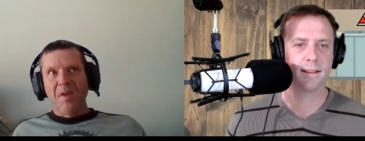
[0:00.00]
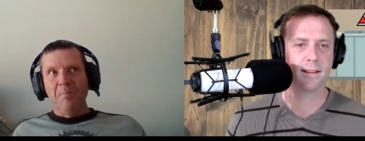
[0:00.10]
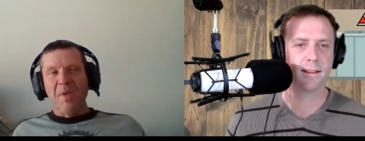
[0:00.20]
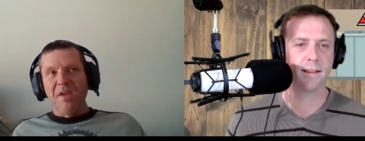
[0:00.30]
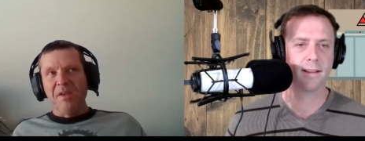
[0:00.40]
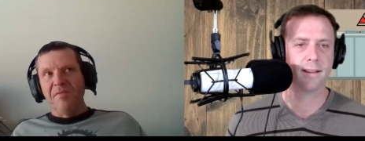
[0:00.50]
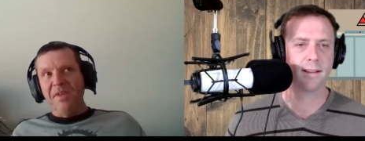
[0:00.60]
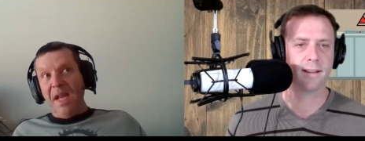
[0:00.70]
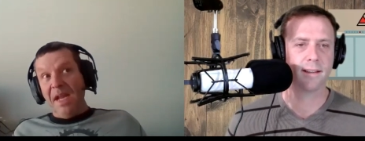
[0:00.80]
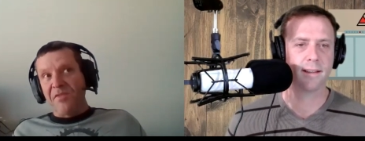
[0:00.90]
Speaker 1: because of the
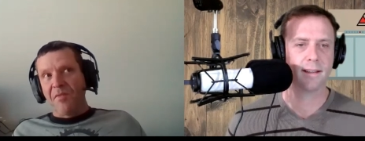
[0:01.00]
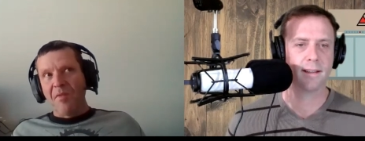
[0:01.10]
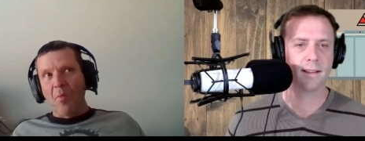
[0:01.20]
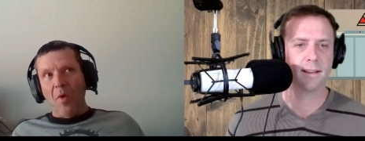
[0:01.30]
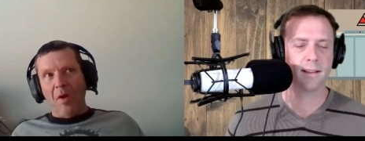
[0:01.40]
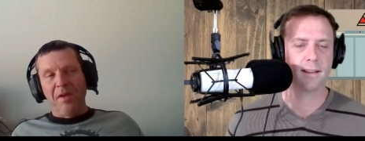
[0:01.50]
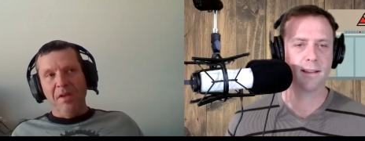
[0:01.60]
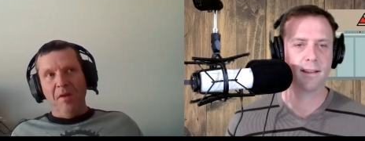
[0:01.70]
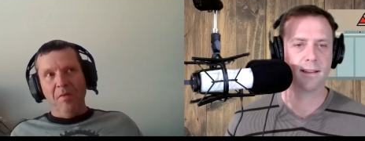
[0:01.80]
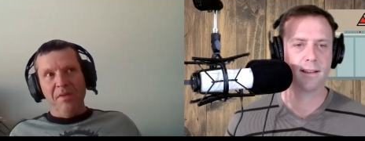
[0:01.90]
nature of the work, you
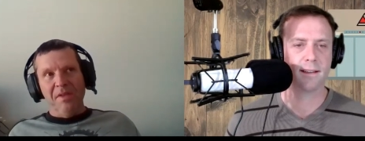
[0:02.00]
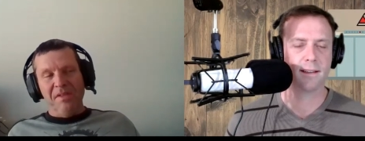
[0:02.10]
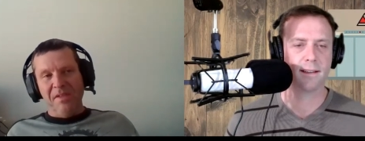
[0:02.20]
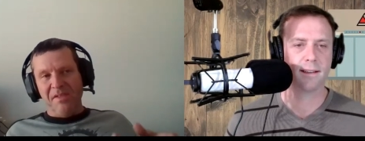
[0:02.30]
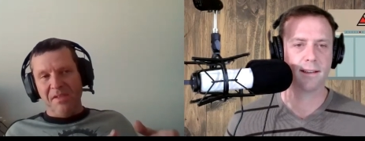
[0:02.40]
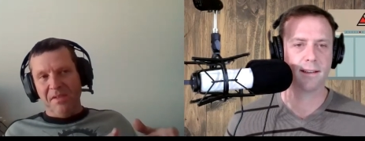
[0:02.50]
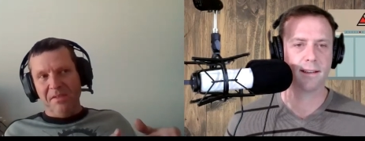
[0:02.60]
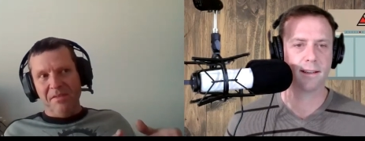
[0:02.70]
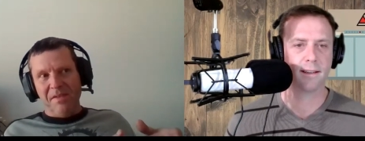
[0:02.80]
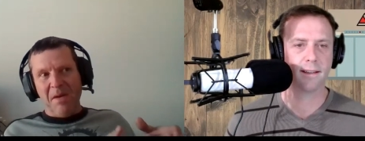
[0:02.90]
know, it's it's
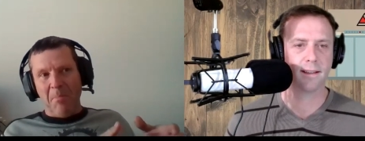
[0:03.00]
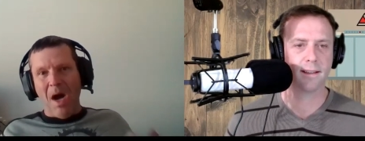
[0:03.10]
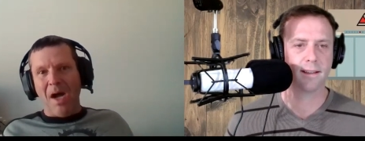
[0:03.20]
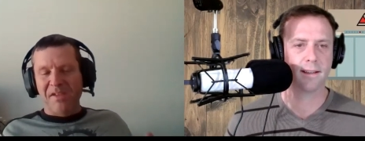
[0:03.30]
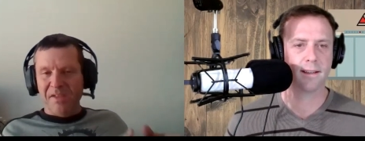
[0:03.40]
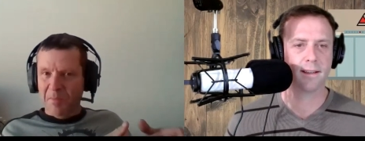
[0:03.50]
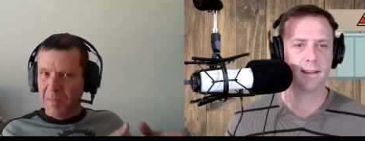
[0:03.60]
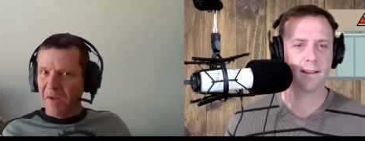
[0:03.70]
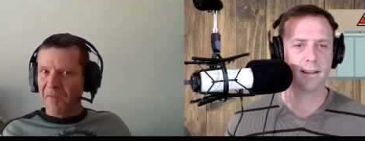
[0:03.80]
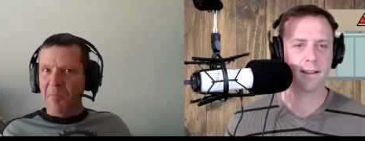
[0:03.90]
in a box in the
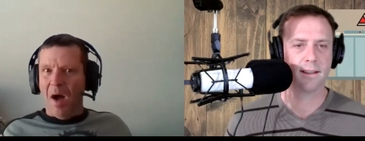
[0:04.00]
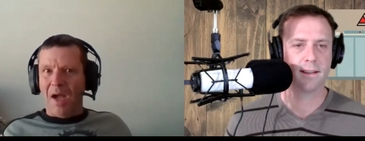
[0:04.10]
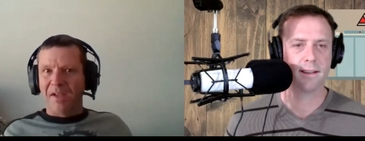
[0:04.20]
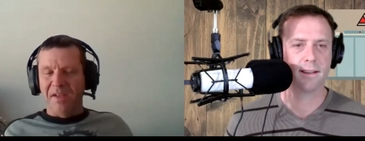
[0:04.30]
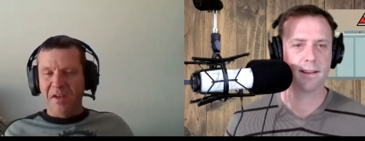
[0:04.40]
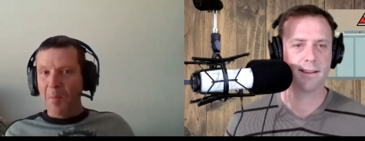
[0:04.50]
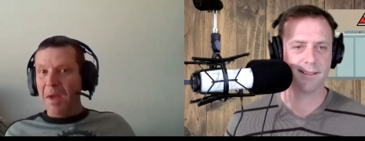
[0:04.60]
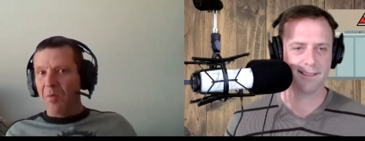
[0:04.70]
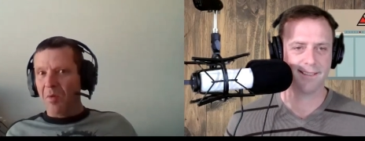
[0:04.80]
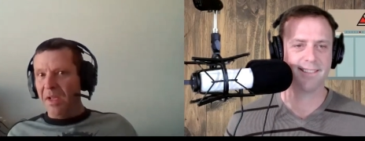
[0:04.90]
middle of a box and
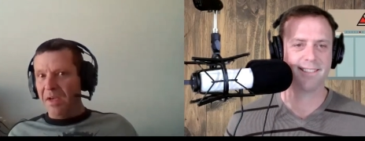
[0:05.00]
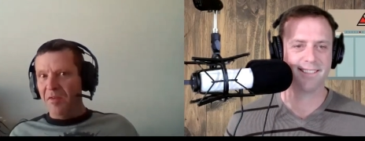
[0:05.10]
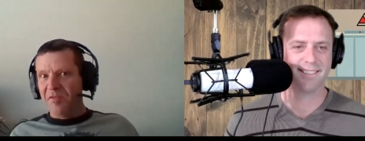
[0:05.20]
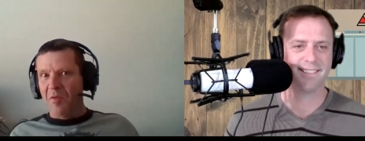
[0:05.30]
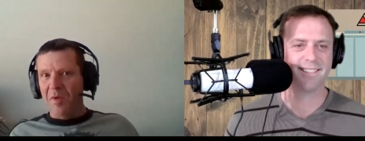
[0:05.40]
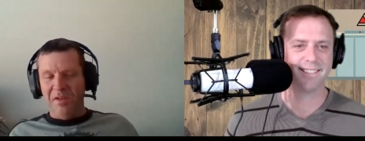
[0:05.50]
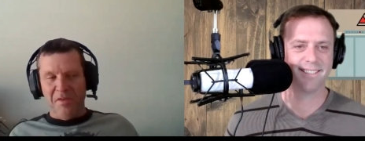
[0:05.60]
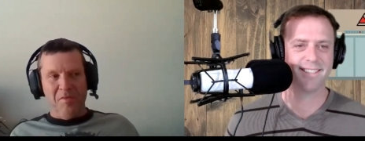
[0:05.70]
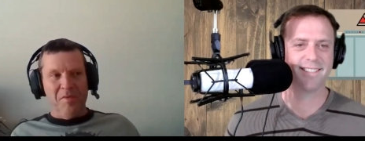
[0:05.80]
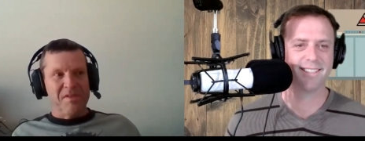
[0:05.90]
nobody really knows what we
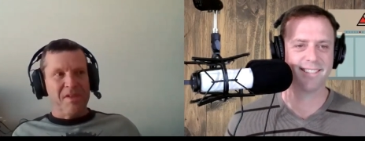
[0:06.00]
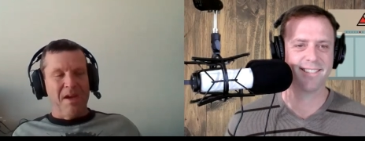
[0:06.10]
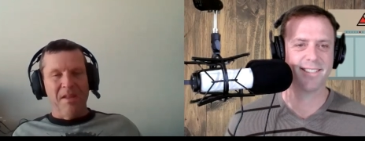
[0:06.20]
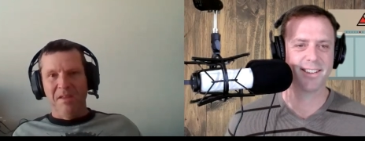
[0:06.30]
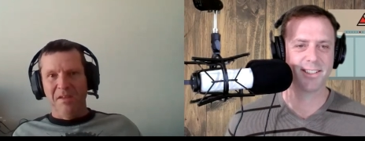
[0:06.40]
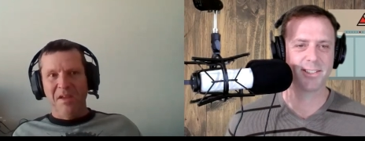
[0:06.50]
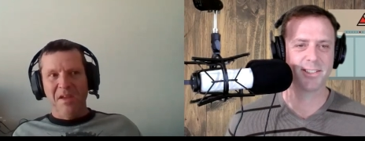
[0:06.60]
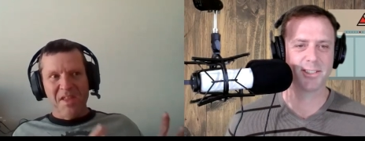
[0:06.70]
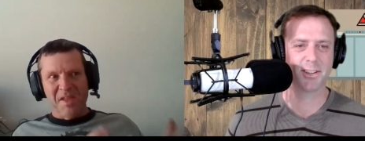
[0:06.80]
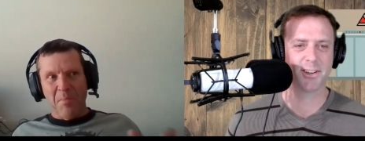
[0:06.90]
do. It's kind of the
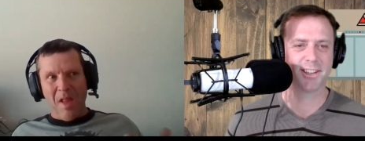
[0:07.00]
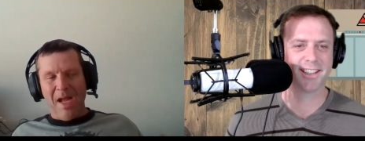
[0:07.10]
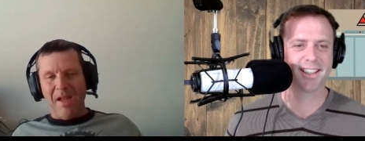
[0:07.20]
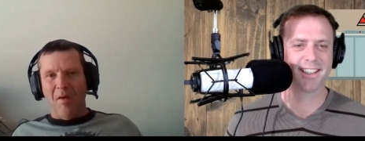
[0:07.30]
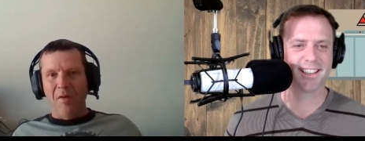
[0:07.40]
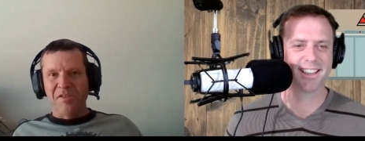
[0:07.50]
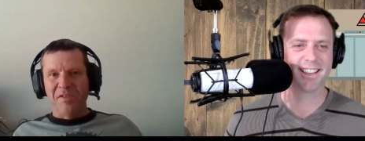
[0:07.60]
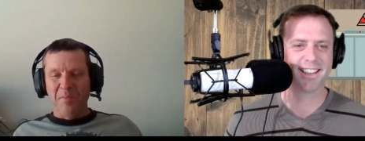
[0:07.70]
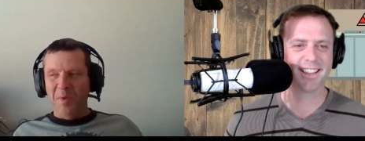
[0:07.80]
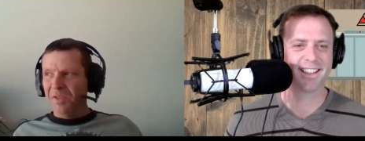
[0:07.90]
sure. black arts of
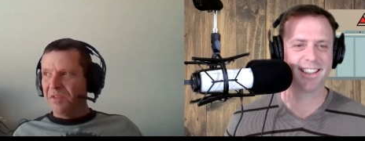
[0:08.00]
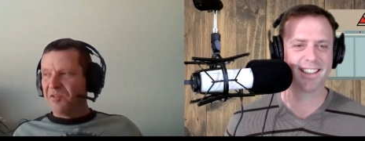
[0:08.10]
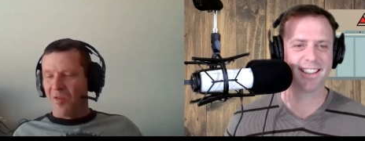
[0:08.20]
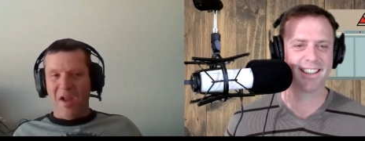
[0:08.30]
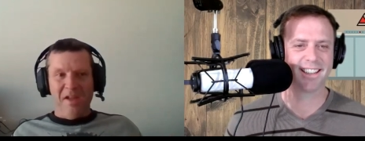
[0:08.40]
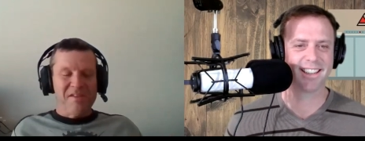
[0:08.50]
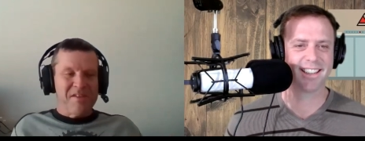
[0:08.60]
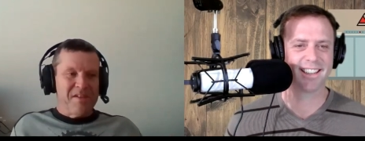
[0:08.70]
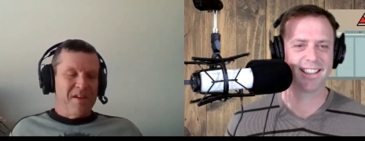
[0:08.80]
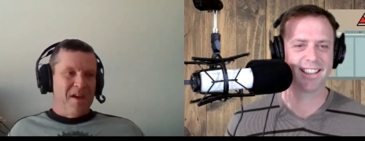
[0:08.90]
the building
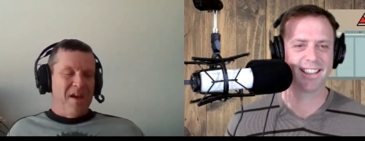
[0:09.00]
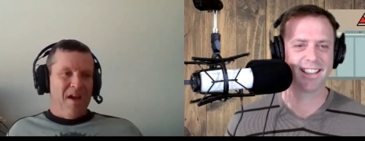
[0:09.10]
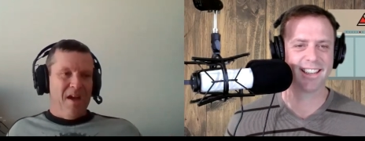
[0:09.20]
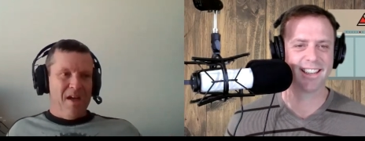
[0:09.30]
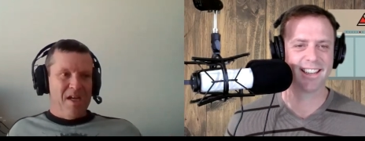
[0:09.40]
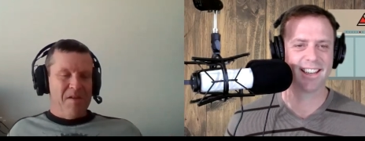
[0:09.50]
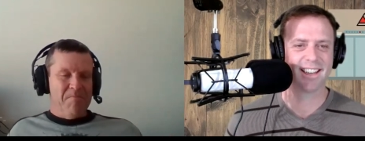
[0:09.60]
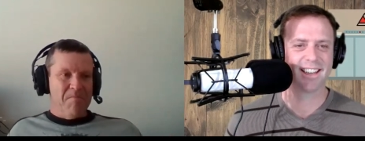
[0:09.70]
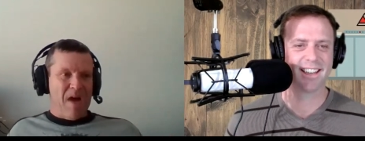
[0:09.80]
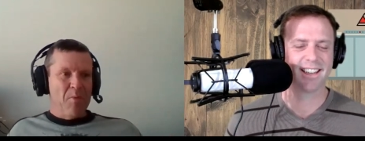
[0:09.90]
trades.
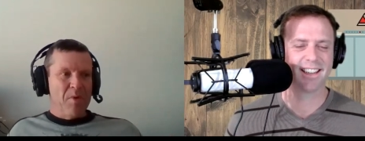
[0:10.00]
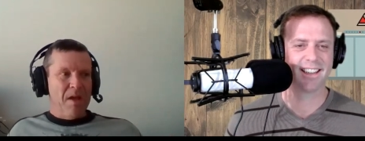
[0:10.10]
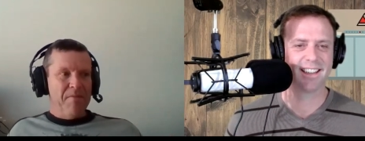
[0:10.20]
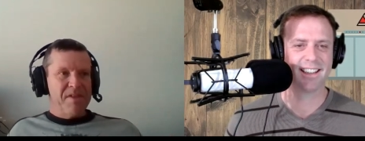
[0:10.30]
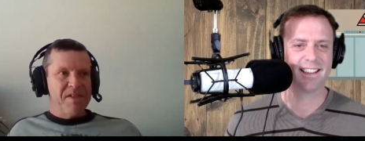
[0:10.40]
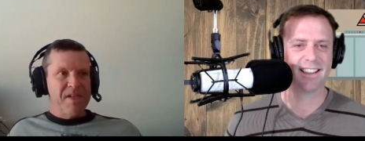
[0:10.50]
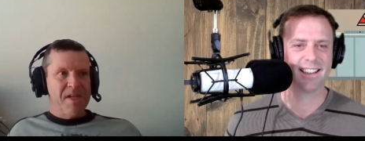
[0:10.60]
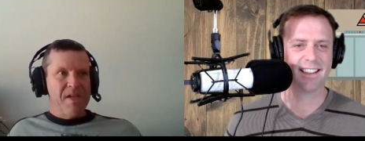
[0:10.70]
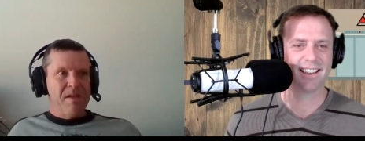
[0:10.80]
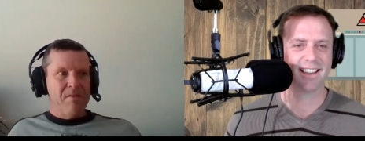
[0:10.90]
Um, I would love to
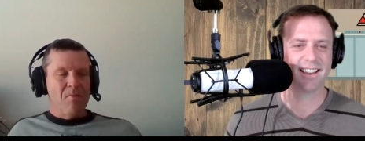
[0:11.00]
see